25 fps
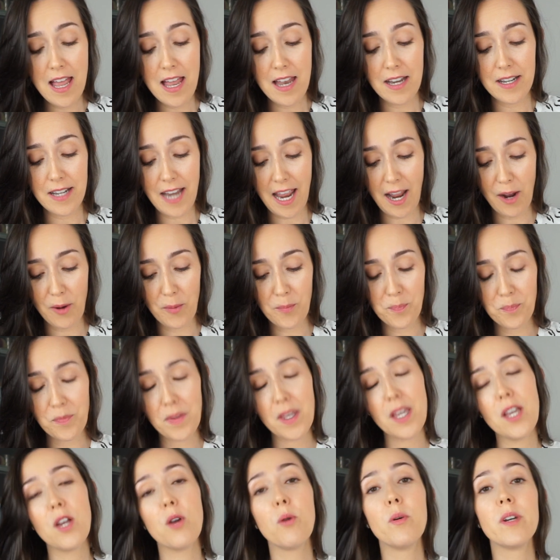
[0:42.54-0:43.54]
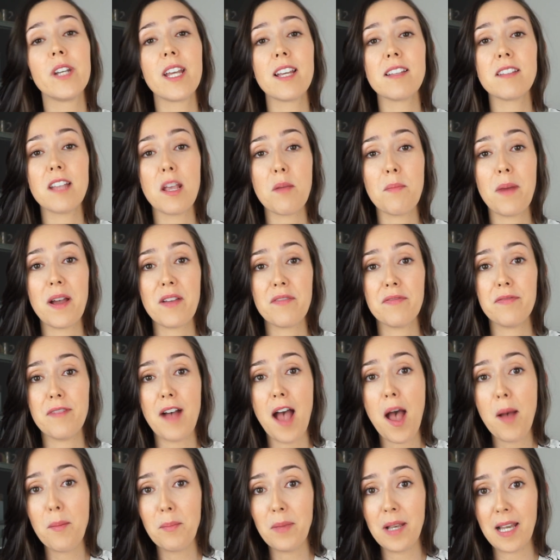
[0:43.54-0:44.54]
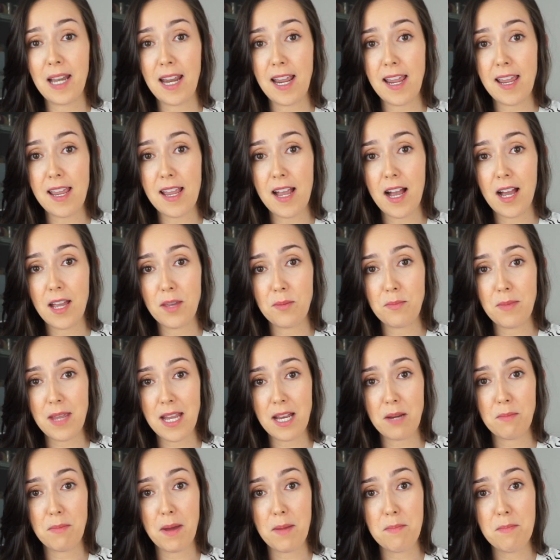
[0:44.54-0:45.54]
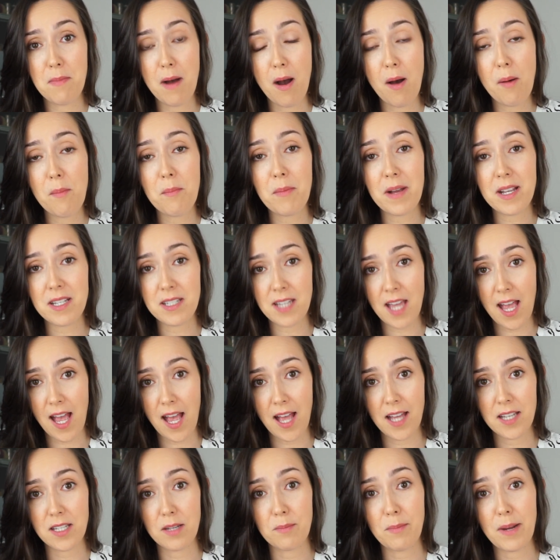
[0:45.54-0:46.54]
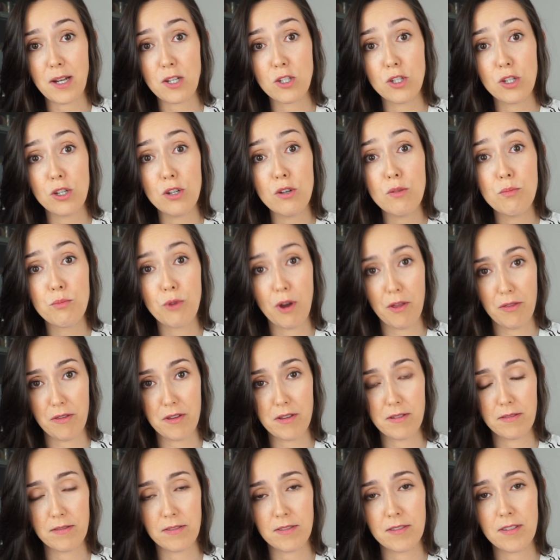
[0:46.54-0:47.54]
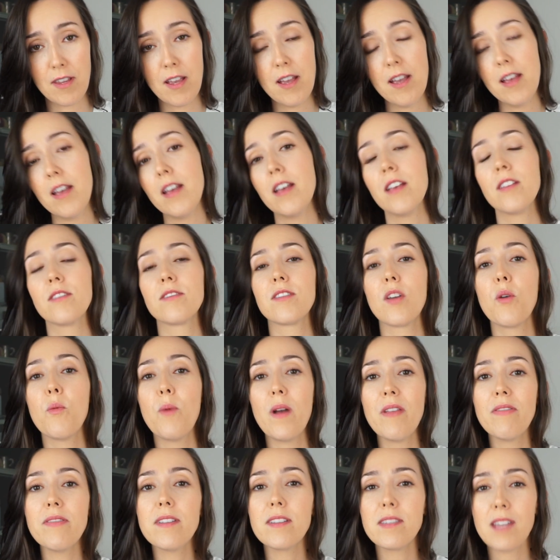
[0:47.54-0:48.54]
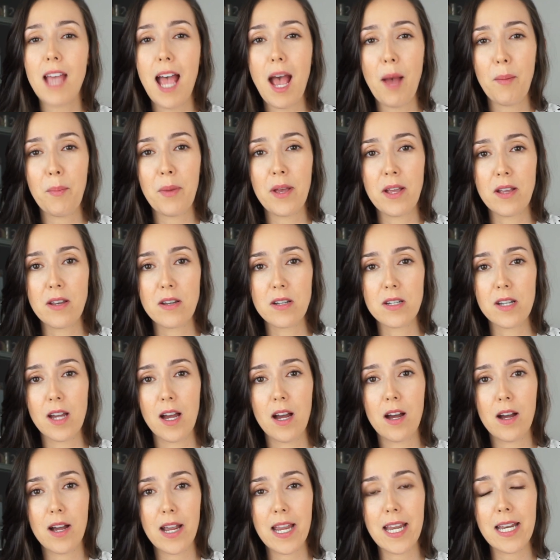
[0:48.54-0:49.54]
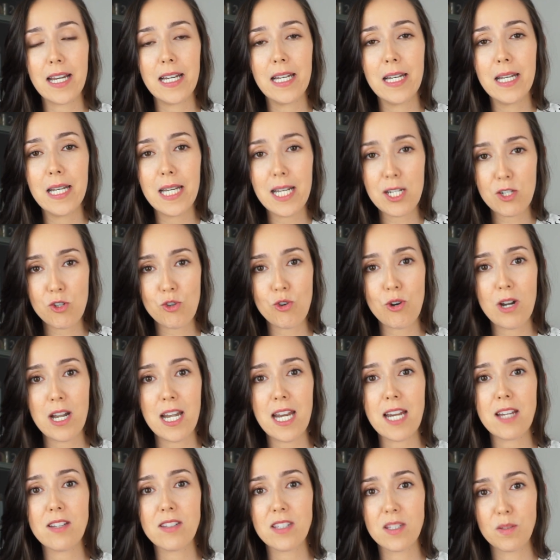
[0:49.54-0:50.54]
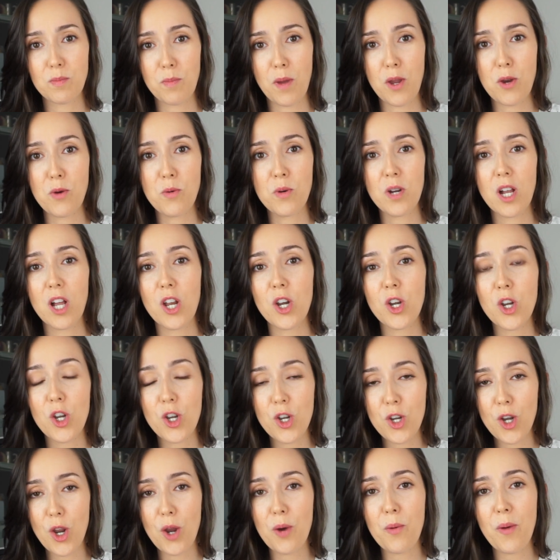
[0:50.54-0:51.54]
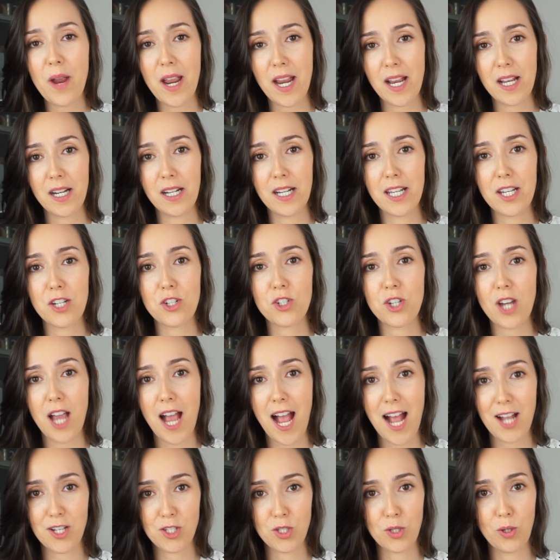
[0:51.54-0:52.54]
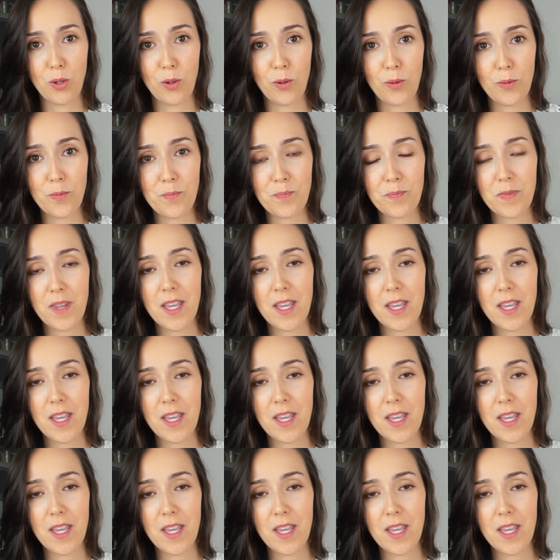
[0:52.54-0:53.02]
Now, when I say my family, I mean my mom, my dad, and my 2 brothers. So when this happened, I literally spoke no English at all.